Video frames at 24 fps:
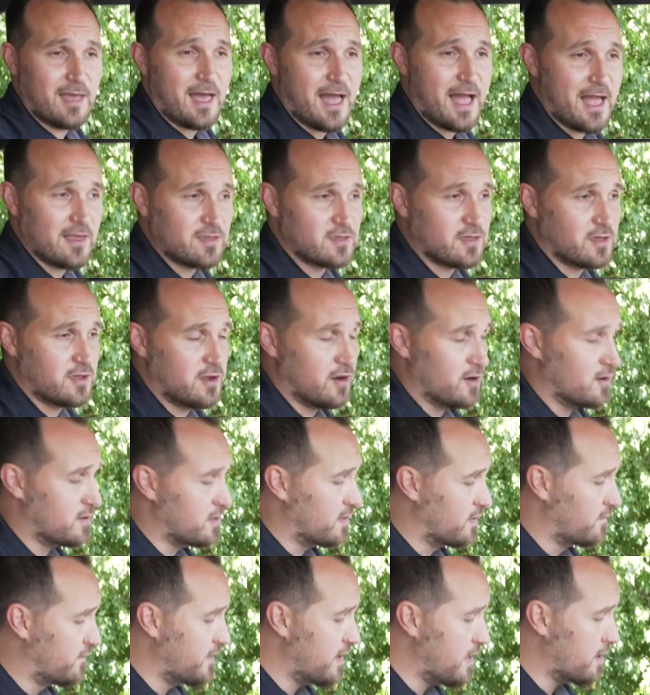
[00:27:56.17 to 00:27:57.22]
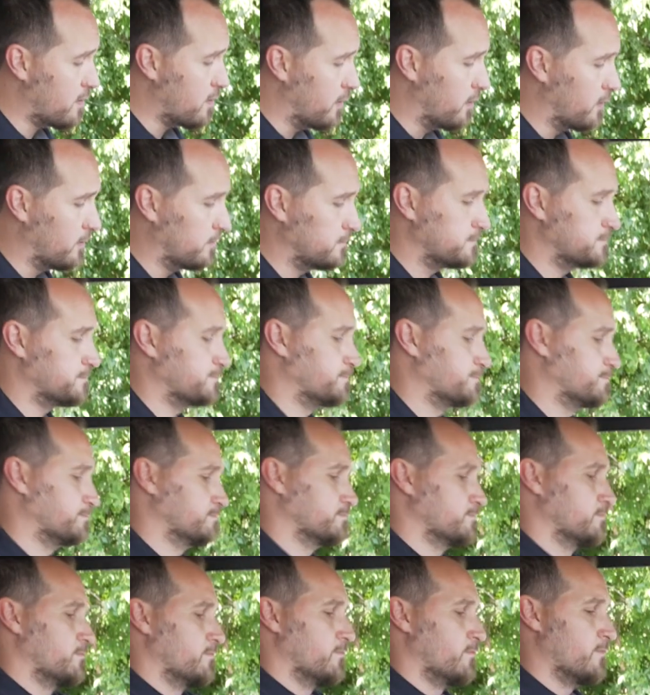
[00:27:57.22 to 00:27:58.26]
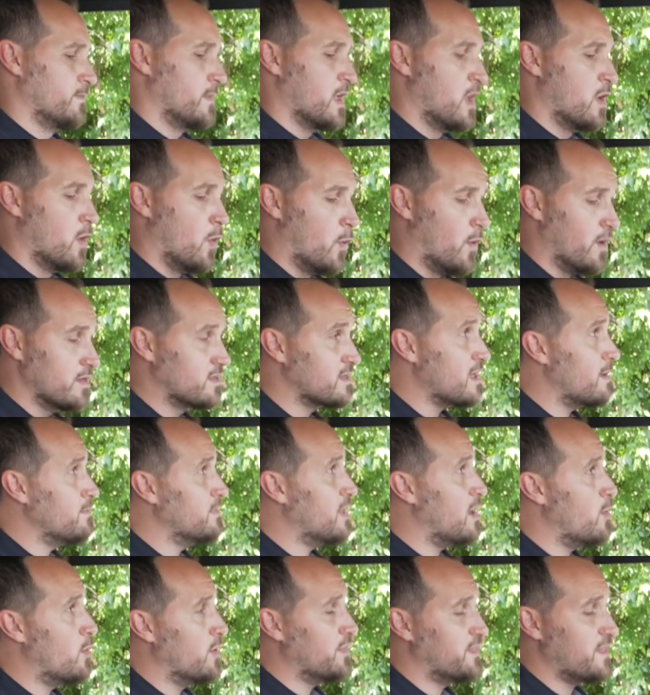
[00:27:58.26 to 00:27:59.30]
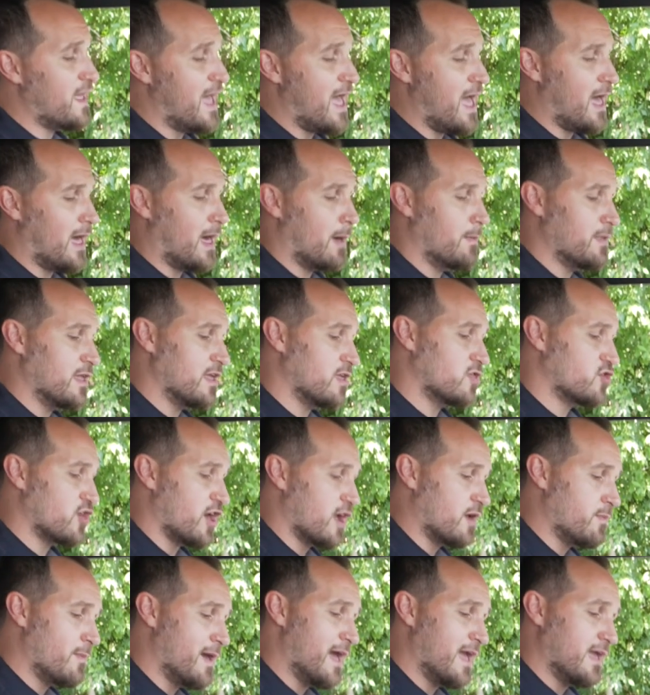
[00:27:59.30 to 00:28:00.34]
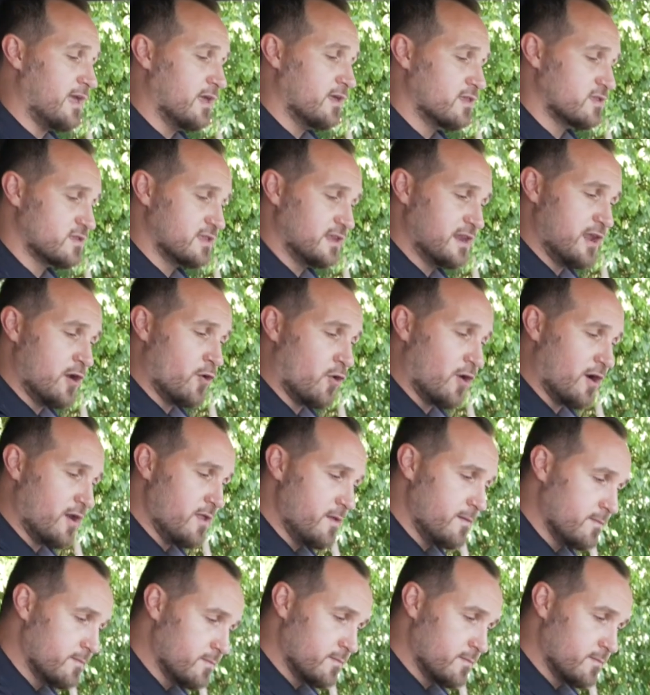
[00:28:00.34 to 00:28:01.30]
on secure to the vehicle. Once I'm done with that, I'm going to check my city horn,